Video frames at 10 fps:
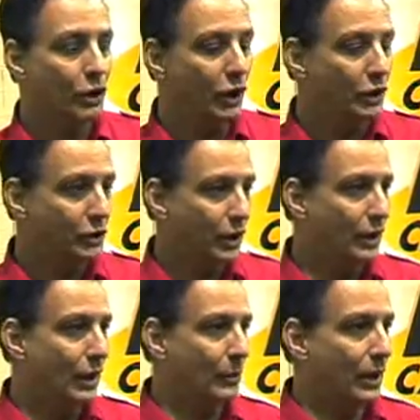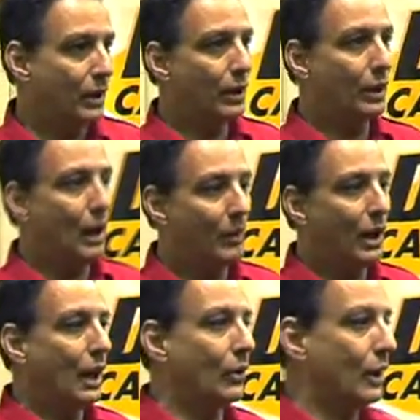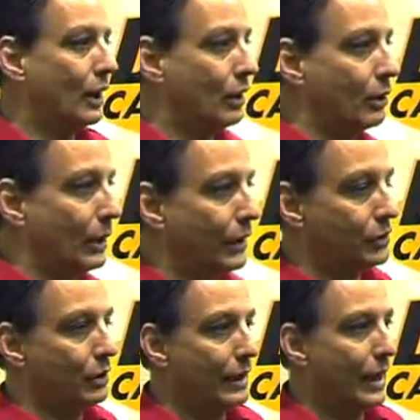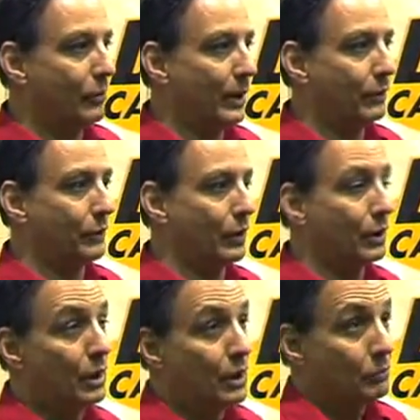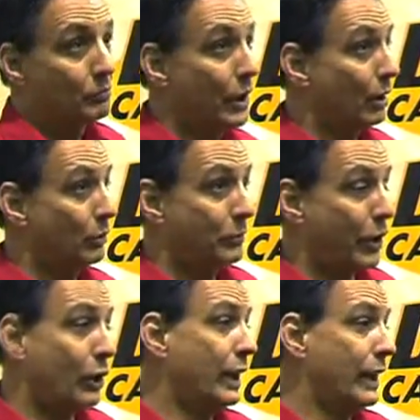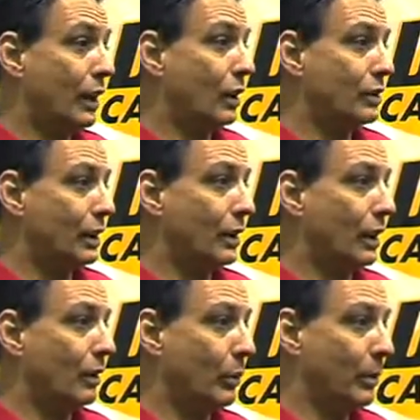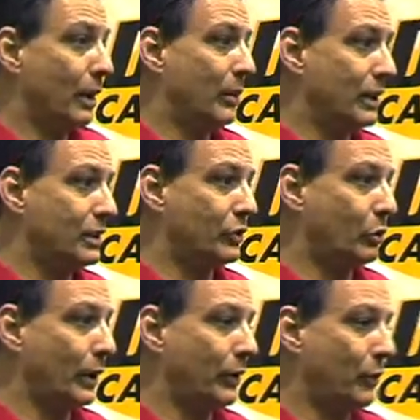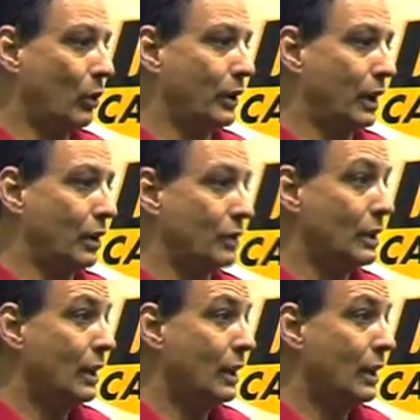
Good, good. I mean, I'm a hot rodder and racer and have been for 30 years, and we've been in business 24 years.